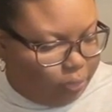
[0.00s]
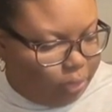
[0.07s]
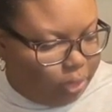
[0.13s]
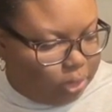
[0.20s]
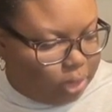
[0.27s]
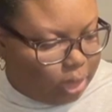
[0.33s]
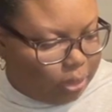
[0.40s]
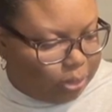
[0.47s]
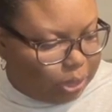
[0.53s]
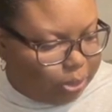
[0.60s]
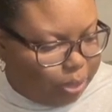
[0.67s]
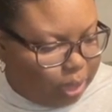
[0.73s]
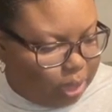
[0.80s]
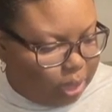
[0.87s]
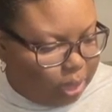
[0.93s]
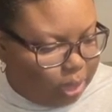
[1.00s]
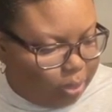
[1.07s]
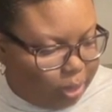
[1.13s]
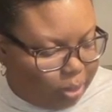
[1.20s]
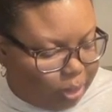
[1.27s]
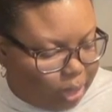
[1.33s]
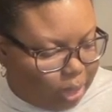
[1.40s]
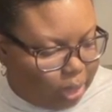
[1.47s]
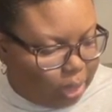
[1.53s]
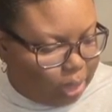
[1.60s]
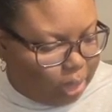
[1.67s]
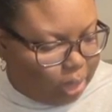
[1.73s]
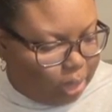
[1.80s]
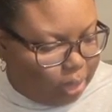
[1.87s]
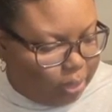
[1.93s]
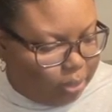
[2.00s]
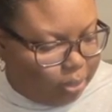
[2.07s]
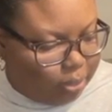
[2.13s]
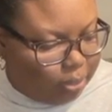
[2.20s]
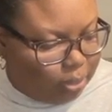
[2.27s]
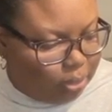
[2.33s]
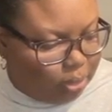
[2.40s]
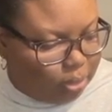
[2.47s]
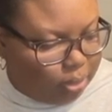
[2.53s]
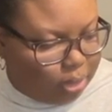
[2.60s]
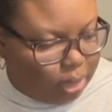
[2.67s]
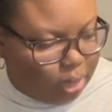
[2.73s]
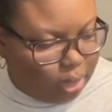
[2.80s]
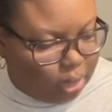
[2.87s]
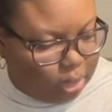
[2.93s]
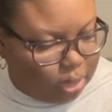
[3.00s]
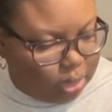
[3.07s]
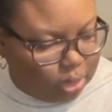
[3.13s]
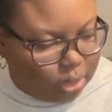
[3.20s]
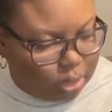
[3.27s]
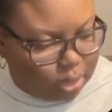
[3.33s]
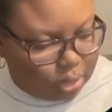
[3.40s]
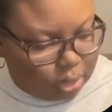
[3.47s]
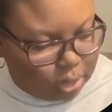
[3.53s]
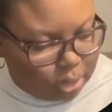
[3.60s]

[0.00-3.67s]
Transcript: feels like I'm speeding up. I'm kind of am because